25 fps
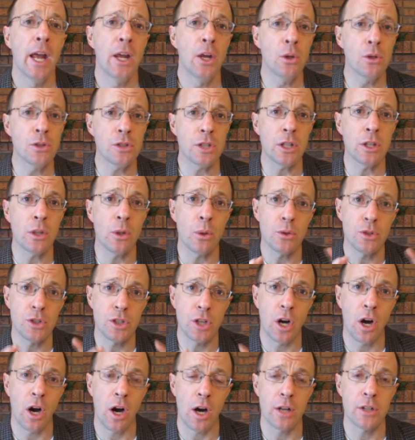Using those
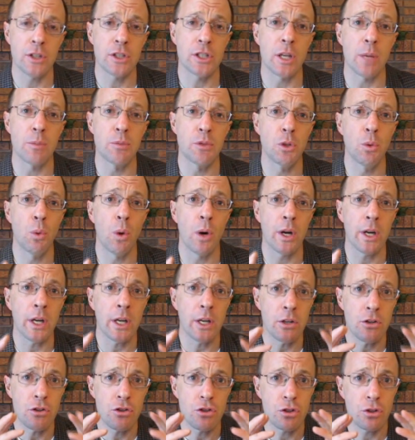concepts, you want
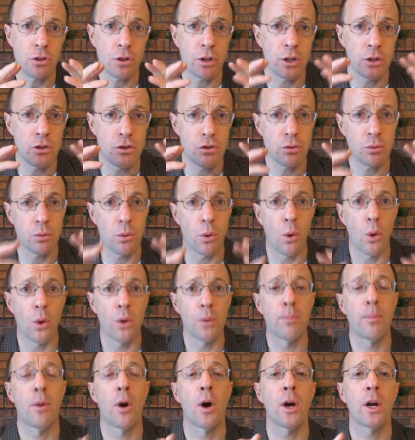to
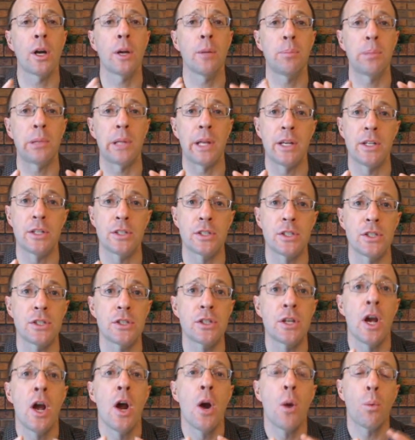control
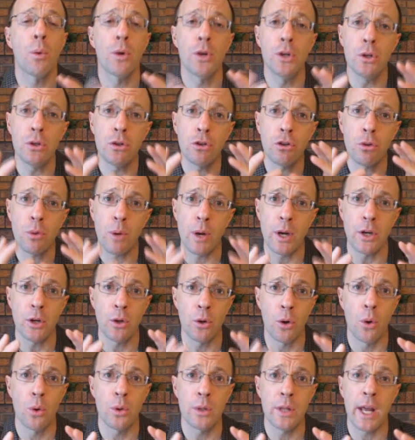marketplaces where you create
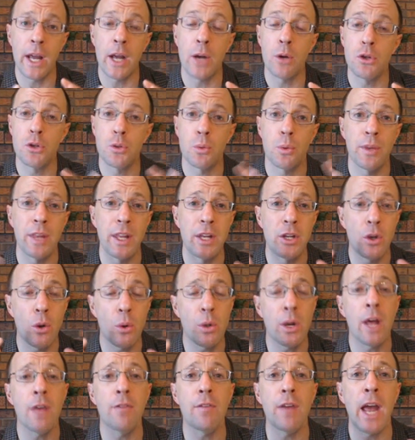your own language, where they
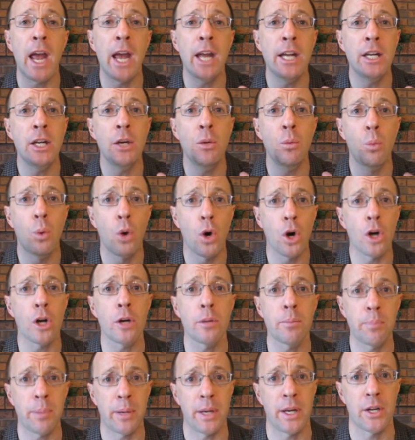don't have any
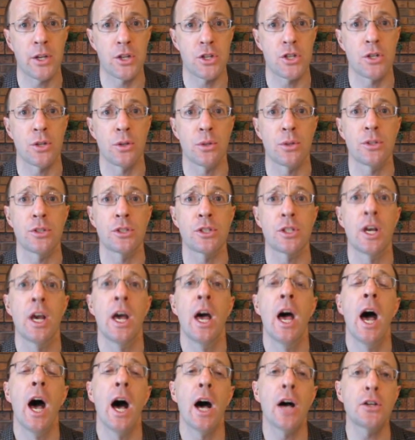word pictures
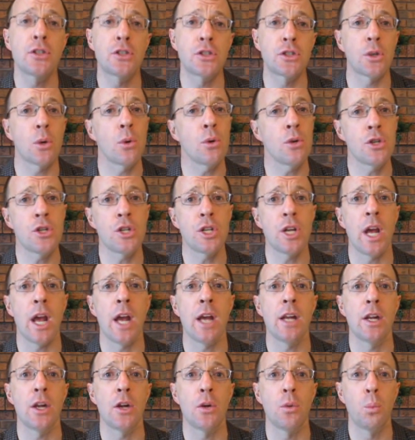
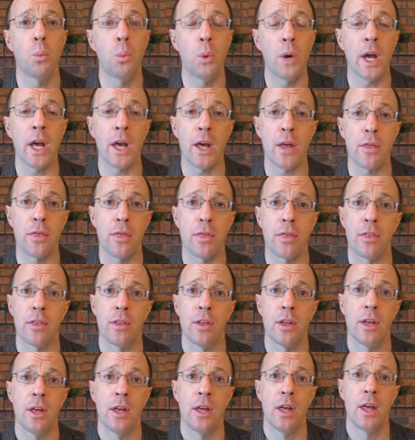associated with
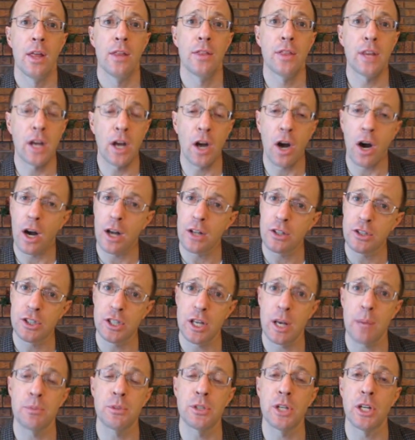the
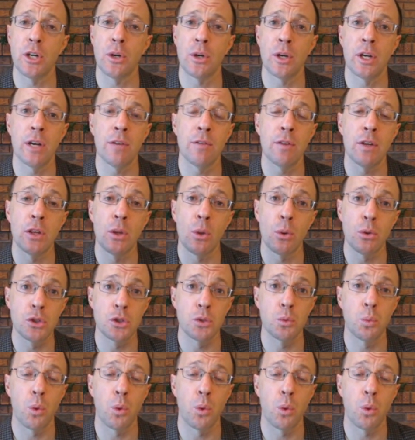concepts that you're giving, those